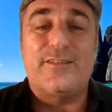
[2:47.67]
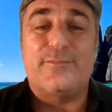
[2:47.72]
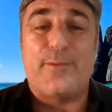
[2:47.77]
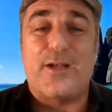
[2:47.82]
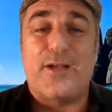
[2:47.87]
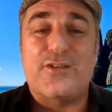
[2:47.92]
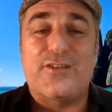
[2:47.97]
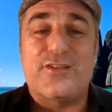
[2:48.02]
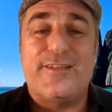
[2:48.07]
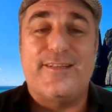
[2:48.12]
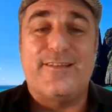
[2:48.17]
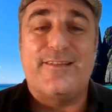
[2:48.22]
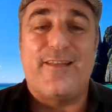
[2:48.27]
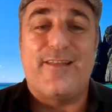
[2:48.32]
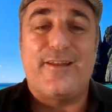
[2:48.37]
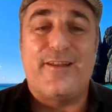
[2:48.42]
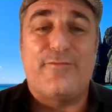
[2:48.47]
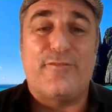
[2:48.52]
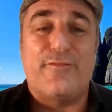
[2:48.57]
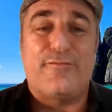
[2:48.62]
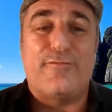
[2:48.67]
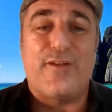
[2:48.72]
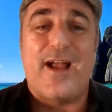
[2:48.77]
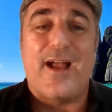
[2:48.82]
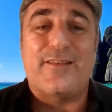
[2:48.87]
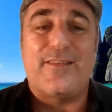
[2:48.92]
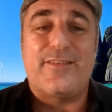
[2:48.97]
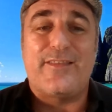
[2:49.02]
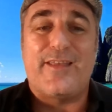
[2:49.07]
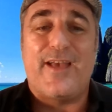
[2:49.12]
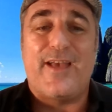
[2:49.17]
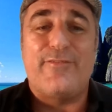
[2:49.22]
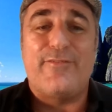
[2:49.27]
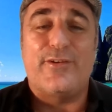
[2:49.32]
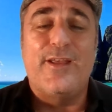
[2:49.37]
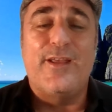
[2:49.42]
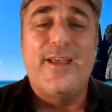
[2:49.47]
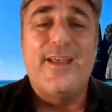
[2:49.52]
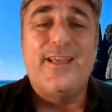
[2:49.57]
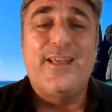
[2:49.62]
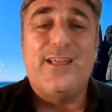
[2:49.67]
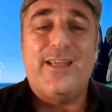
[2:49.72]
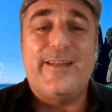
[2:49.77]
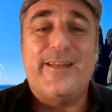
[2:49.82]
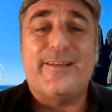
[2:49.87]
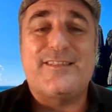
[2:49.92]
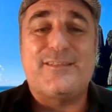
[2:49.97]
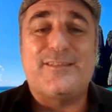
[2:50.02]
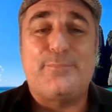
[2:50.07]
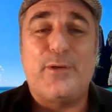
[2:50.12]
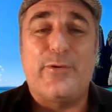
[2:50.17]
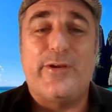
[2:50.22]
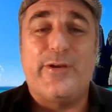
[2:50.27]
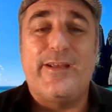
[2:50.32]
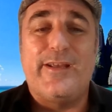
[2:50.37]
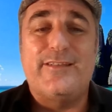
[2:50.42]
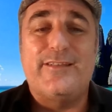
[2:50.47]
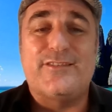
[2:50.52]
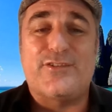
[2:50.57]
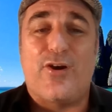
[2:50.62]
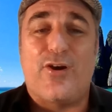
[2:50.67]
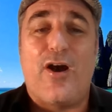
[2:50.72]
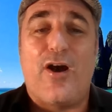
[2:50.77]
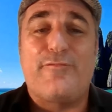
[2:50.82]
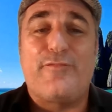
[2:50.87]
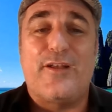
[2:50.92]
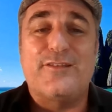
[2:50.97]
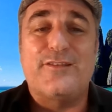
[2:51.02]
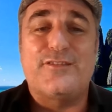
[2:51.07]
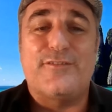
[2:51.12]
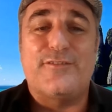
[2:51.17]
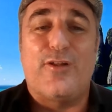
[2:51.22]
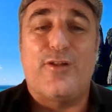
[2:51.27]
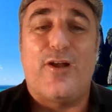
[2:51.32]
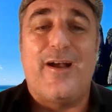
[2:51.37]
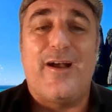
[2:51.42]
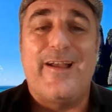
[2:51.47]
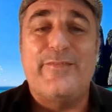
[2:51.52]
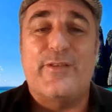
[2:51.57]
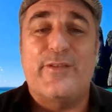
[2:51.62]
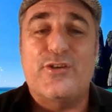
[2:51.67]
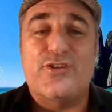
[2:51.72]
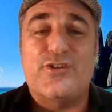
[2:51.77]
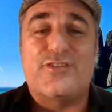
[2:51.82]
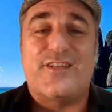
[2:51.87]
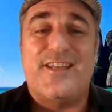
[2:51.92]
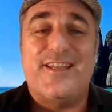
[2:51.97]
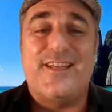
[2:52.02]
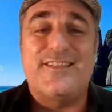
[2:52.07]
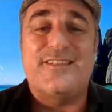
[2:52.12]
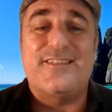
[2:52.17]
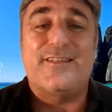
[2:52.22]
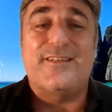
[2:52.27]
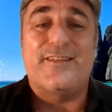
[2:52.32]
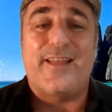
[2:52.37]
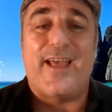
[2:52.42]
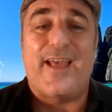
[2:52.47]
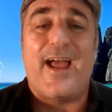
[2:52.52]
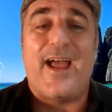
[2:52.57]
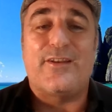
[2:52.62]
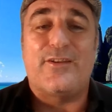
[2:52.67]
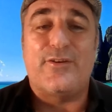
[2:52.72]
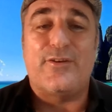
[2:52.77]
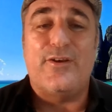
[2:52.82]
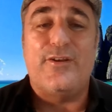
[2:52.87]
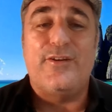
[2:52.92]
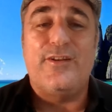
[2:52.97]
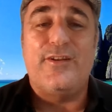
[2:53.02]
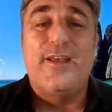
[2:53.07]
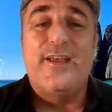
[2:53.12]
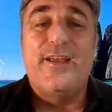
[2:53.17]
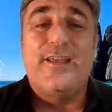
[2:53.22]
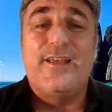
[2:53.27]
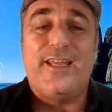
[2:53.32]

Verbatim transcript: especially in light of the fact that they have an inexperienced offensive line that just isn't that good,